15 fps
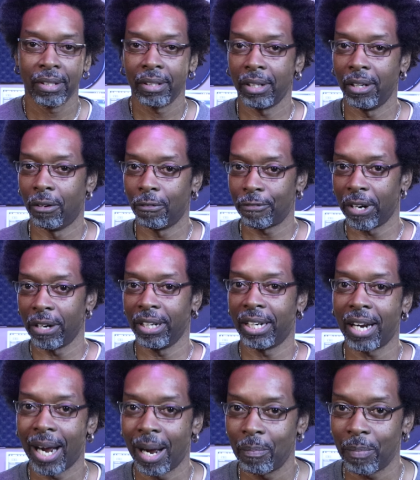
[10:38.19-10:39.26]
you know, fairly
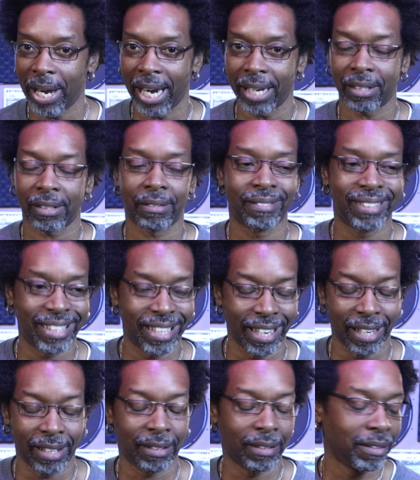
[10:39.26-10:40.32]
compact
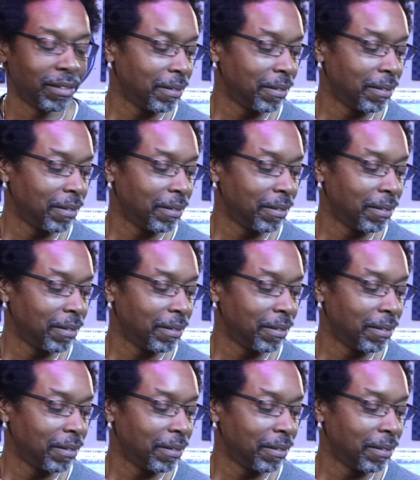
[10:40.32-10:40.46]
kit.